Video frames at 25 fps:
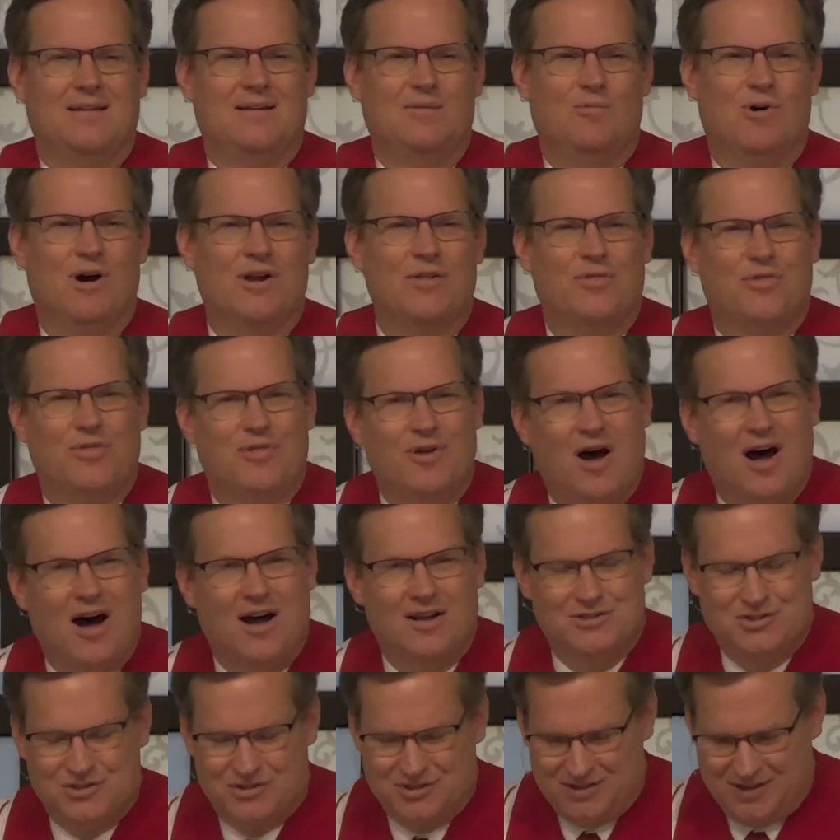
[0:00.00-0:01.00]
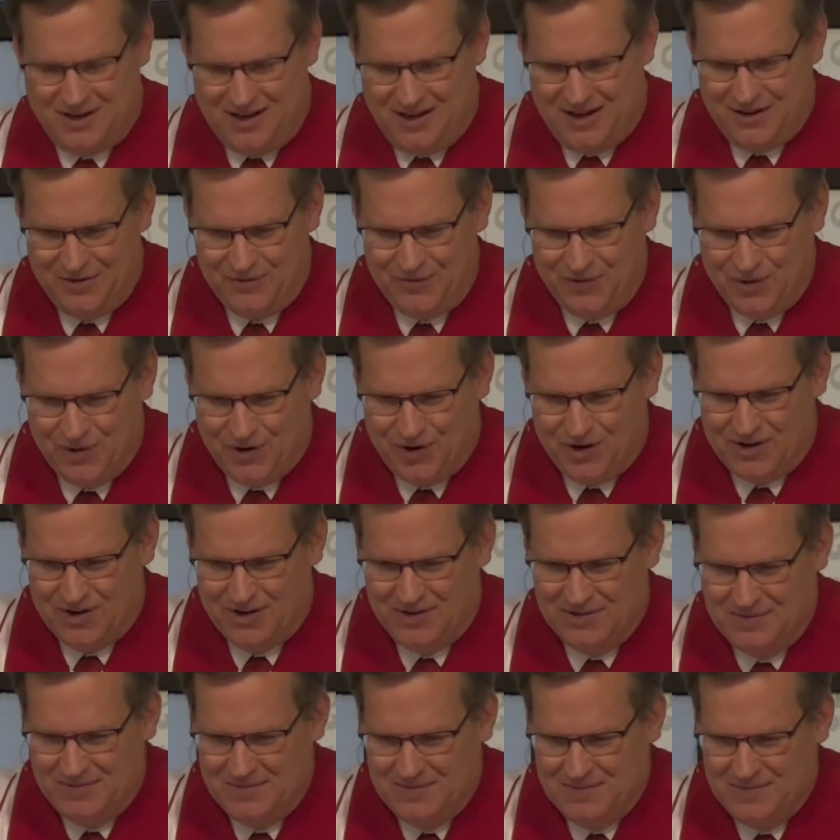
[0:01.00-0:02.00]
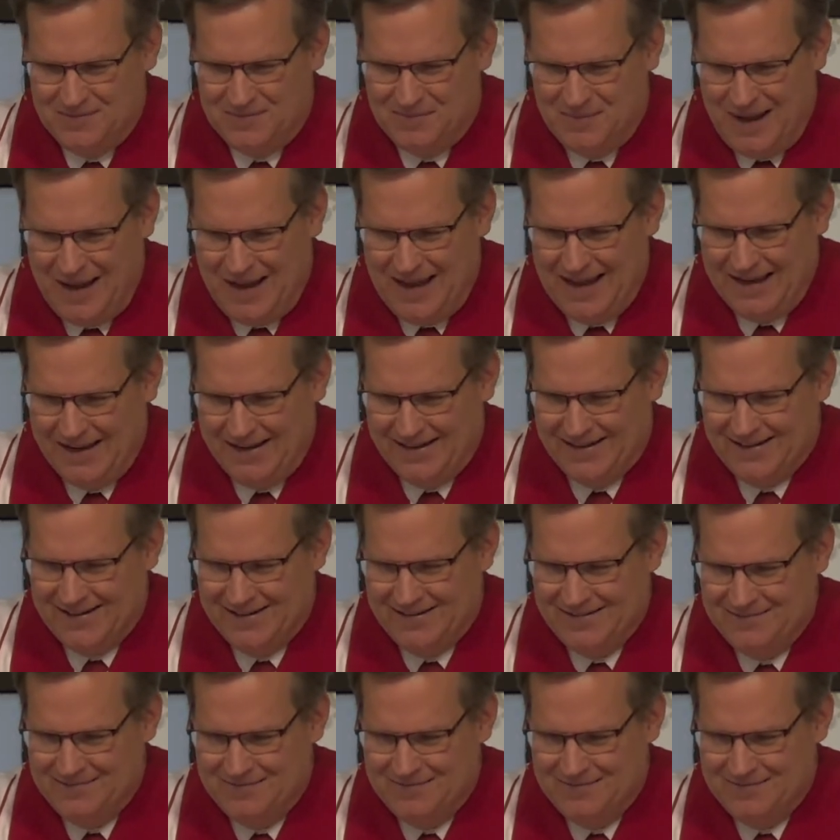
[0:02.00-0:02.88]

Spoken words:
What thoughts of your mind?